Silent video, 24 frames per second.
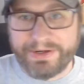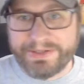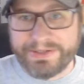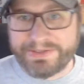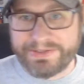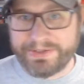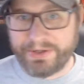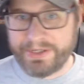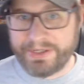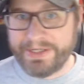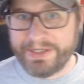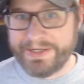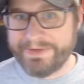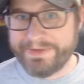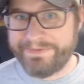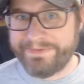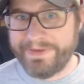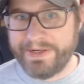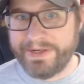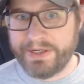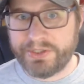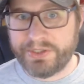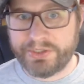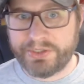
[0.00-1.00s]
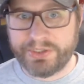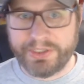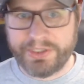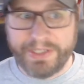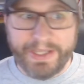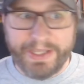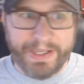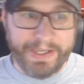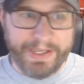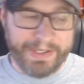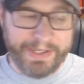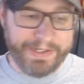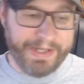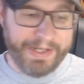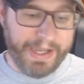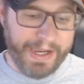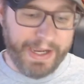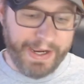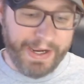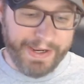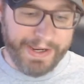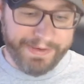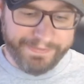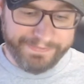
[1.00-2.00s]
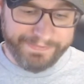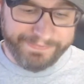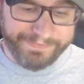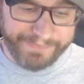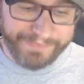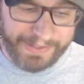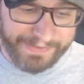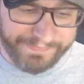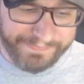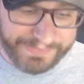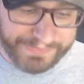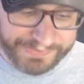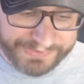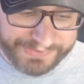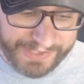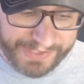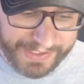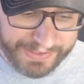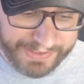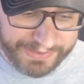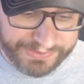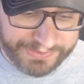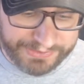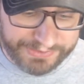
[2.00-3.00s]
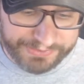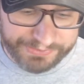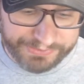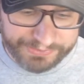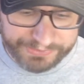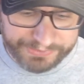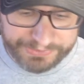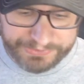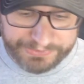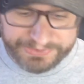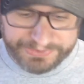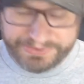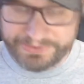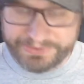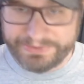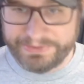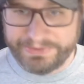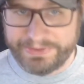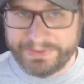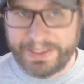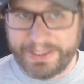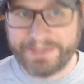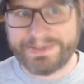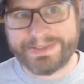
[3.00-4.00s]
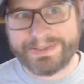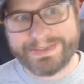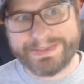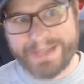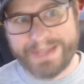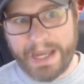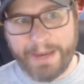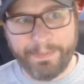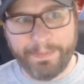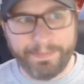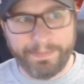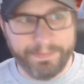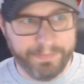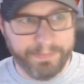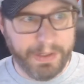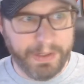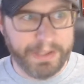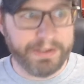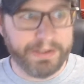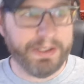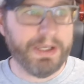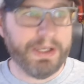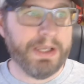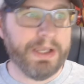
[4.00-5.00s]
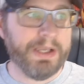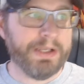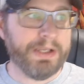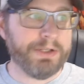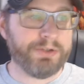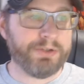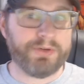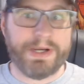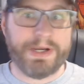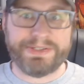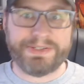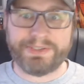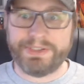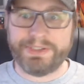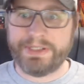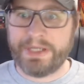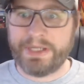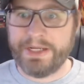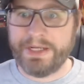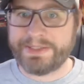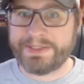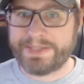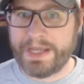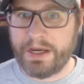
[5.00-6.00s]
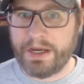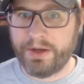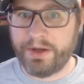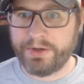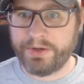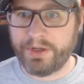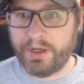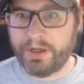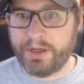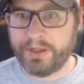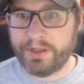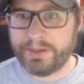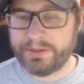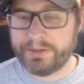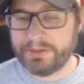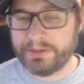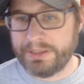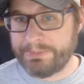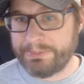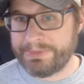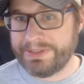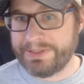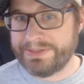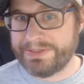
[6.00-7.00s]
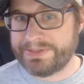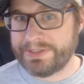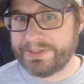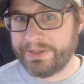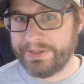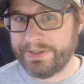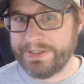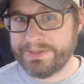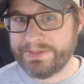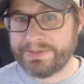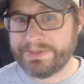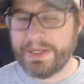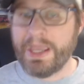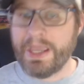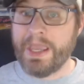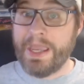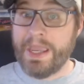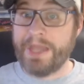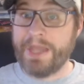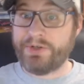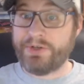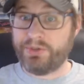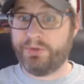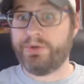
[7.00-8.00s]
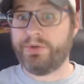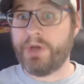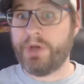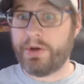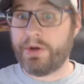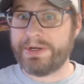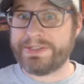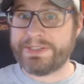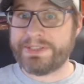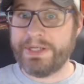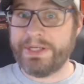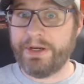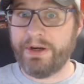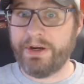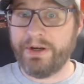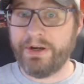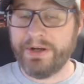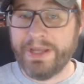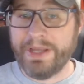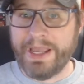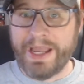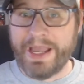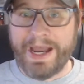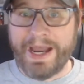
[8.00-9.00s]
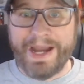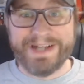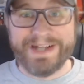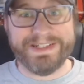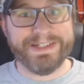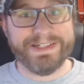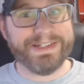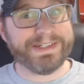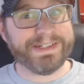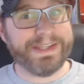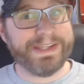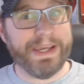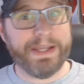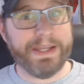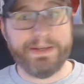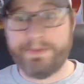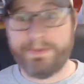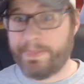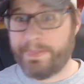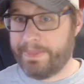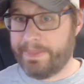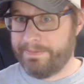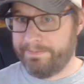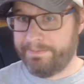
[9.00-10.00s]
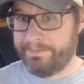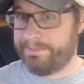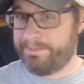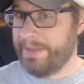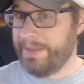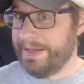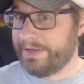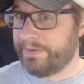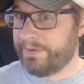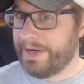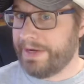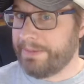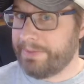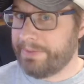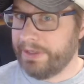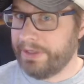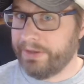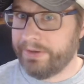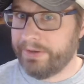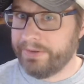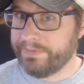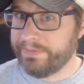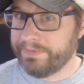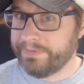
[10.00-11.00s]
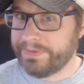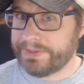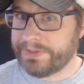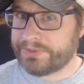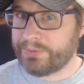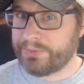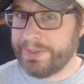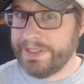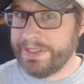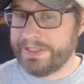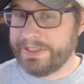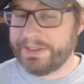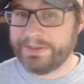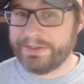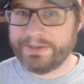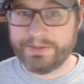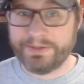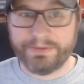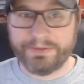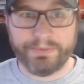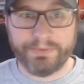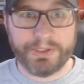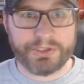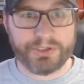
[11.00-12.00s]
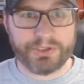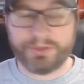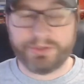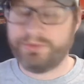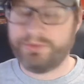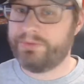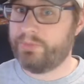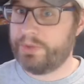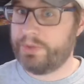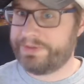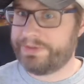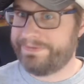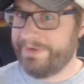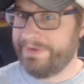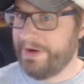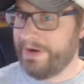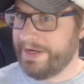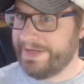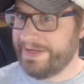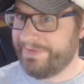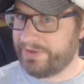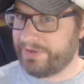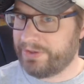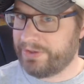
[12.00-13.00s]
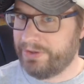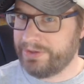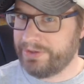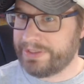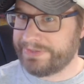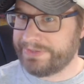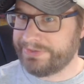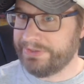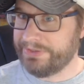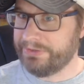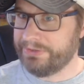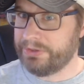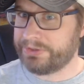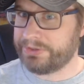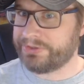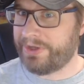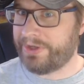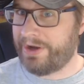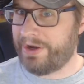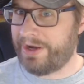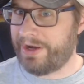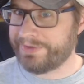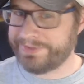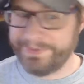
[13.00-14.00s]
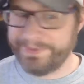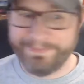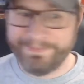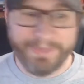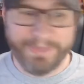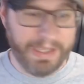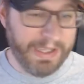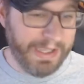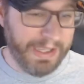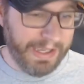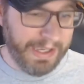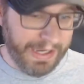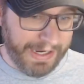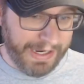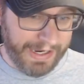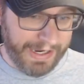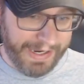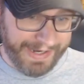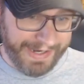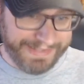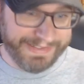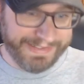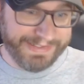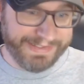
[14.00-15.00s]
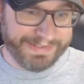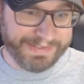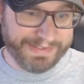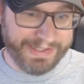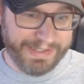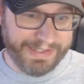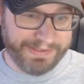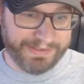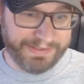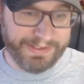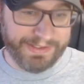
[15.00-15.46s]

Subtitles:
are getting finished, and I've decided to not stop, but drastically cut down on limited series. As you'll notice here, I didn't get Beta Ray Bill this week, which was very difficult because it looks awesome. I didn't get the